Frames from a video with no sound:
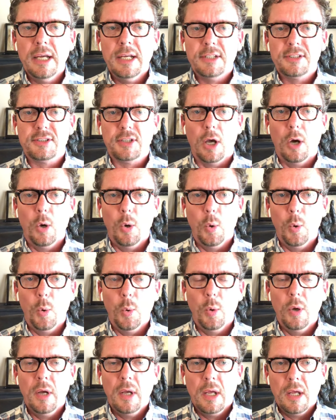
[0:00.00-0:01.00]

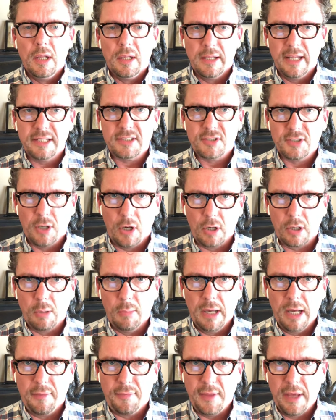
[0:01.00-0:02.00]
So let's talk
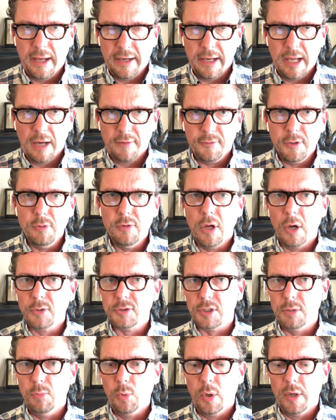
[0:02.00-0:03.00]
about that. Now, if you know
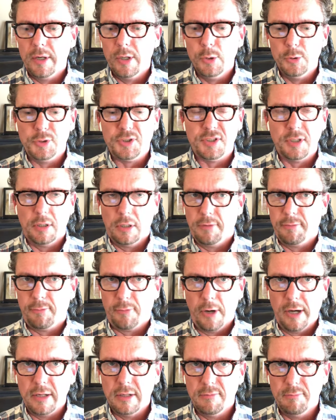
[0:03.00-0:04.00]
someone who's still
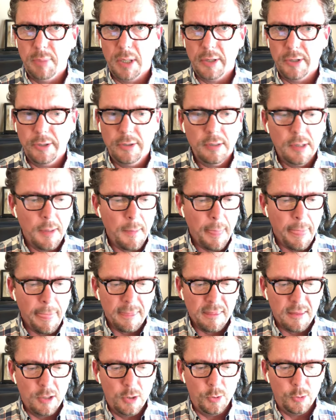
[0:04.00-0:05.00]
afraid of butter,
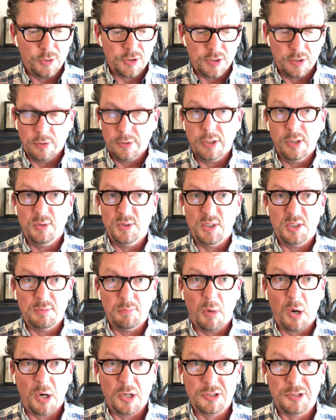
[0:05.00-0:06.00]
who still uses
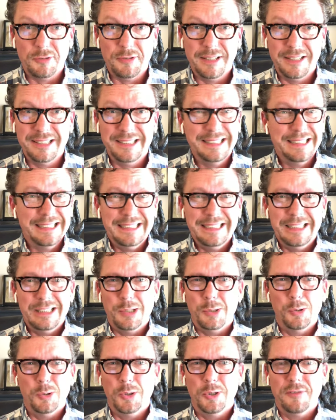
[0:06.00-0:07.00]
margarine
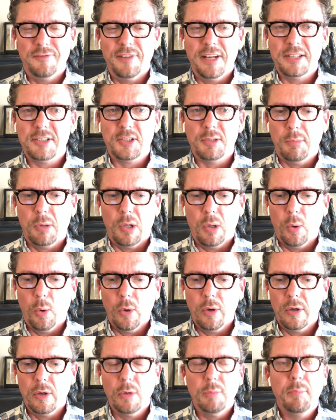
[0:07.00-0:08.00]
or vegetable
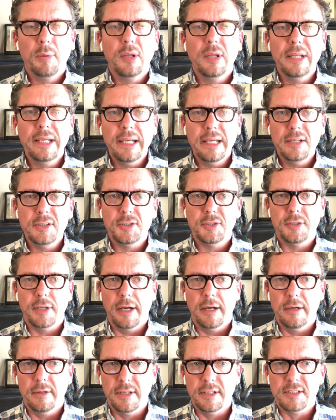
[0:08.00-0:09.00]
oil, please
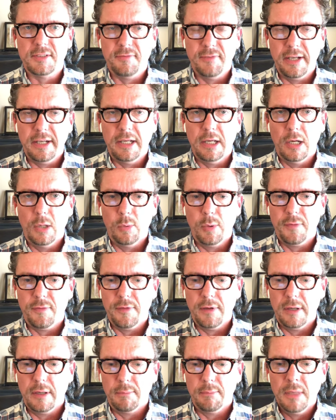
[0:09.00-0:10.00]
share this video with
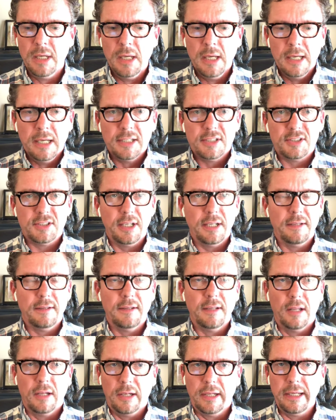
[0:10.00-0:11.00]
them. Send
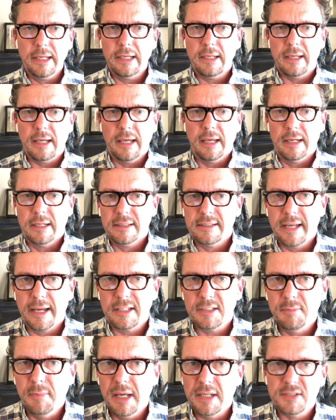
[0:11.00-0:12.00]
the link in a
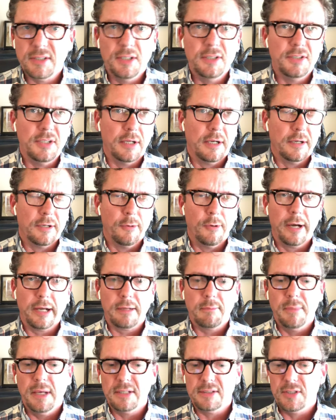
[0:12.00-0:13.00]
text message, in a
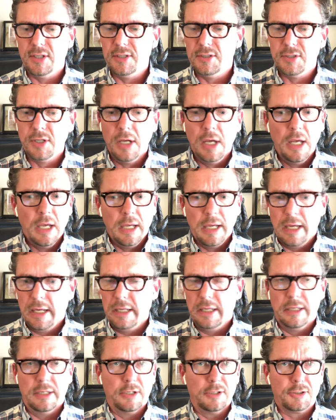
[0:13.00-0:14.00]
direct message,
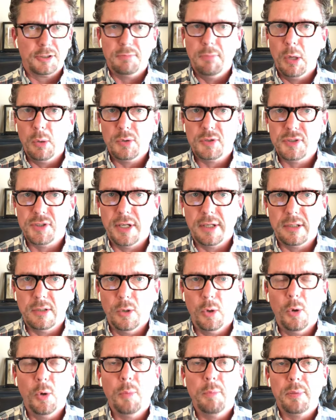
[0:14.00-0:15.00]
in a smoke
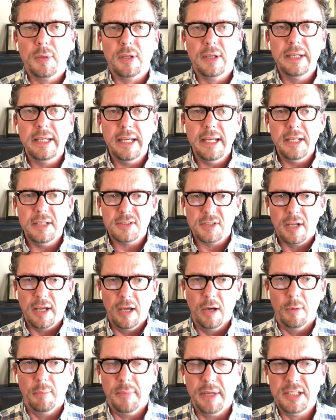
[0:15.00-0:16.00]
signal. Please
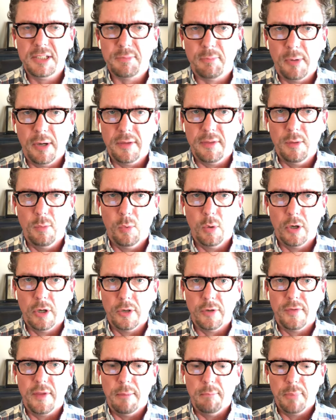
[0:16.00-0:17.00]
help me spread the
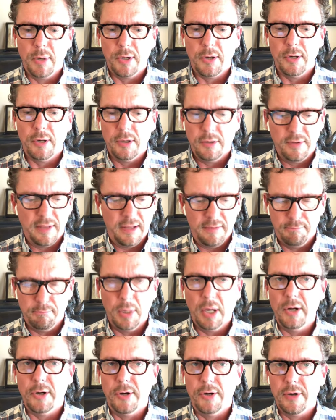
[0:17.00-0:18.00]
word that butter that
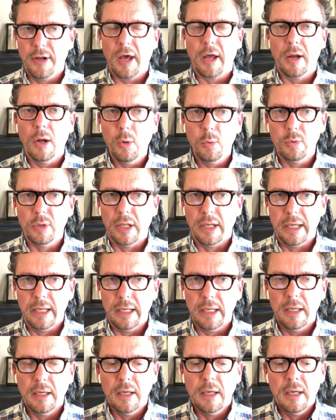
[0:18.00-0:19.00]
butter not
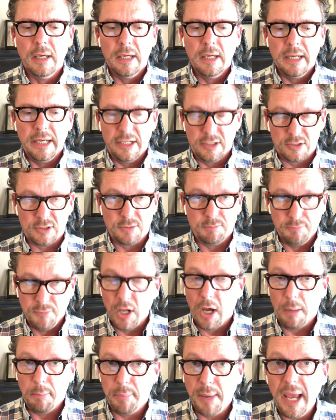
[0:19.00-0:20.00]
only is
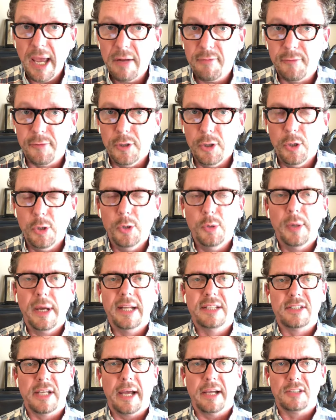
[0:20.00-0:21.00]
not bad for you,
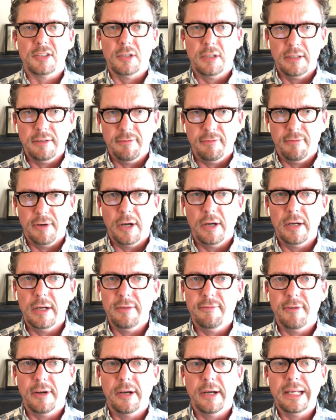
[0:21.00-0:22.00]
it's actually very
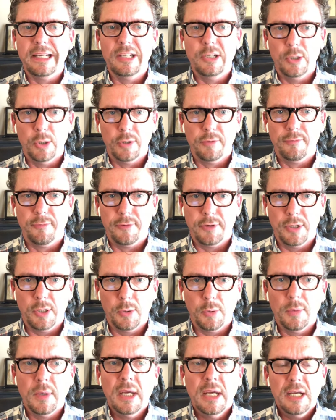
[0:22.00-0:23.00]
very good for
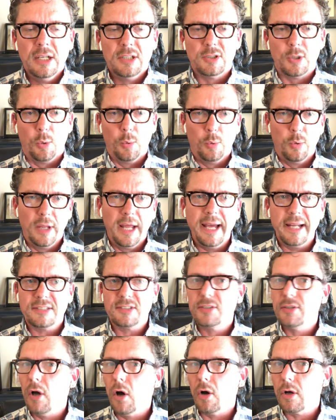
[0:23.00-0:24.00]
you. So let's
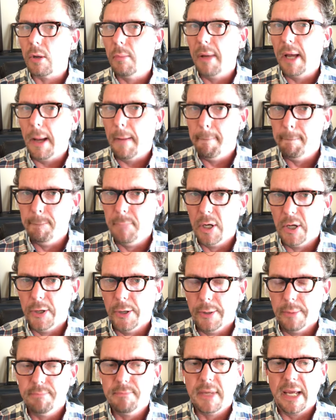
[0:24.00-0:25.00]
talk about
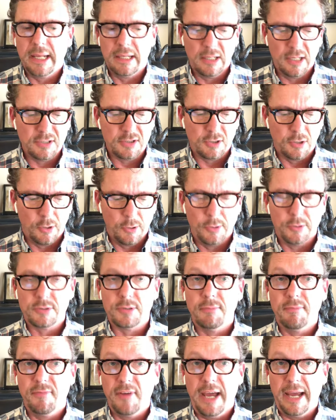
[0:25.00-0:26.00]
butter and let's learn
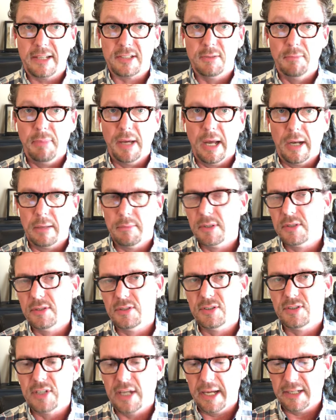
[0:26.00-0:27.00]
some facts about it
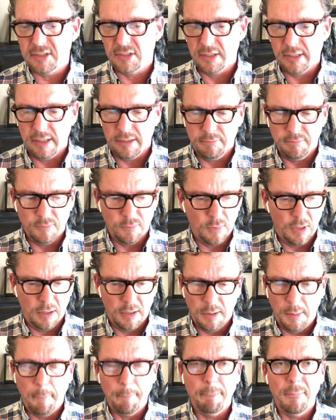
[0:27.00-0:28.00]
because it's actually
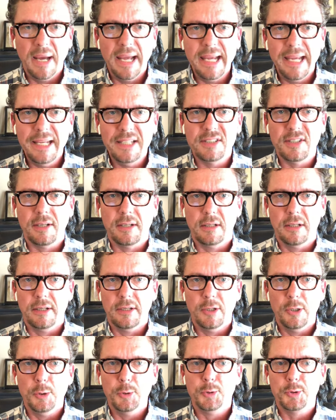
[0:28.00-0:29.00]
an
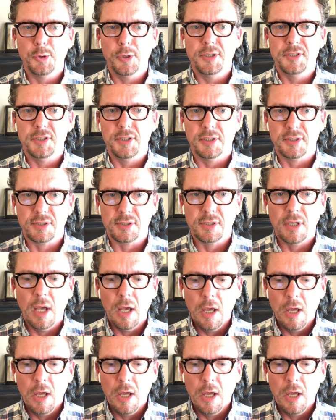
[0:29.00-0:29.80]
amazingly nutritious